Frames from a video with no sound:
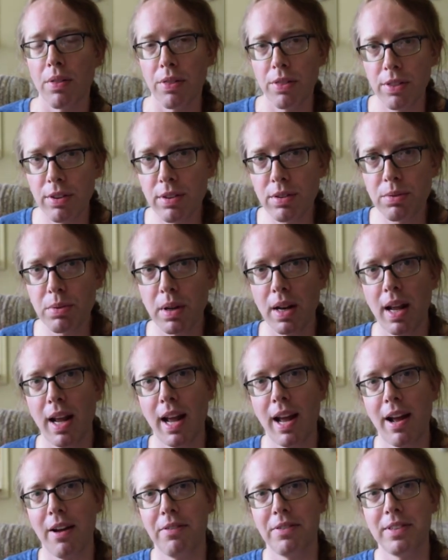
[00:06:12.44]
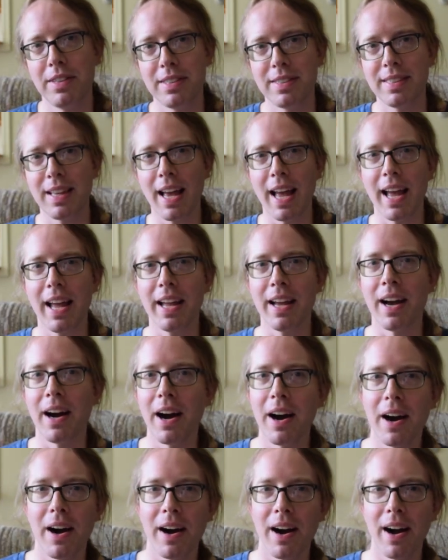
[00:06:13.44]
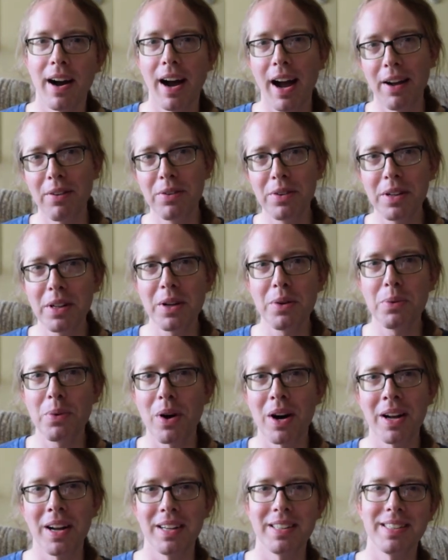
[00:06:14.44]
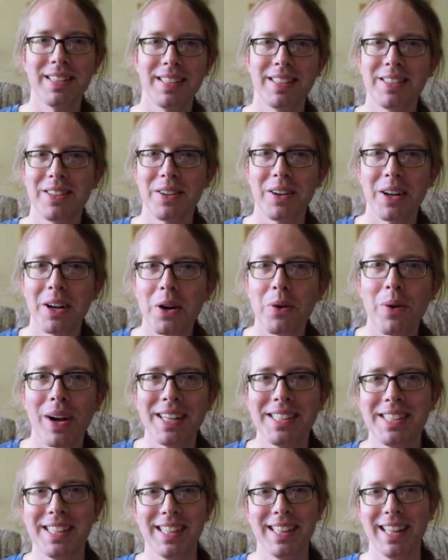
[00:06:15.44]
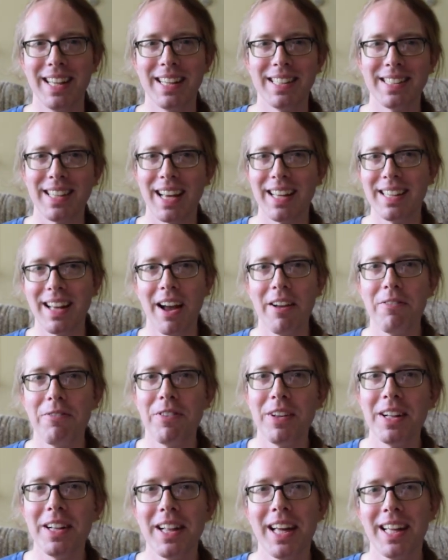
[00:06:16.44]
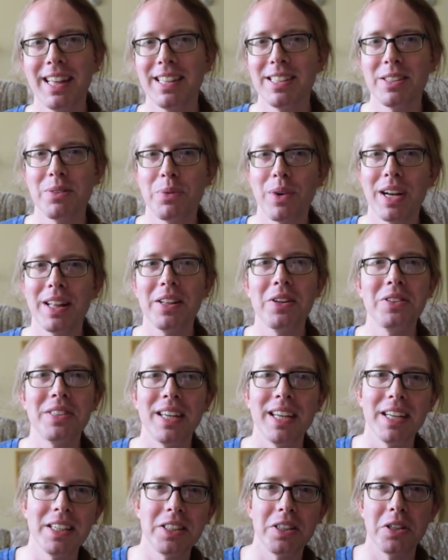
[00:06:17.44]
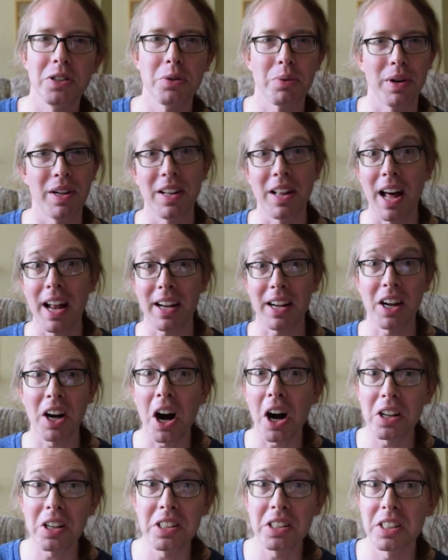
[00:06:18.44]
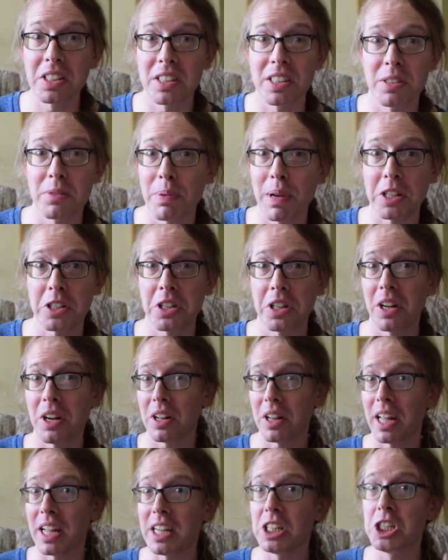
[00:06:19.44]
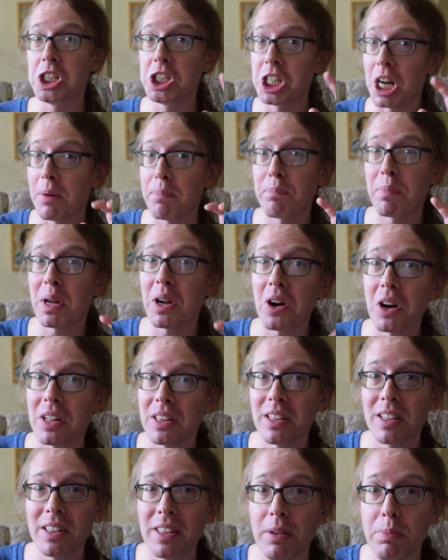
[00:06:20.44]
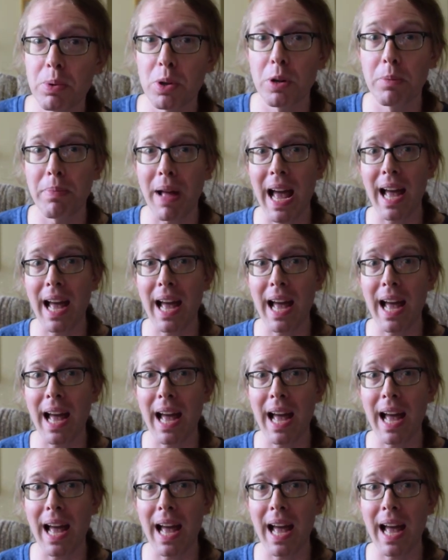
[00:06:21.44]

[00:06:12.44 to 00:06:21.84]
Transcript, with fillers: this is what I have to say. I really want us to sort of question this. I feel like this is one of those issues where a lot of colleges especially are like jumping on the liberal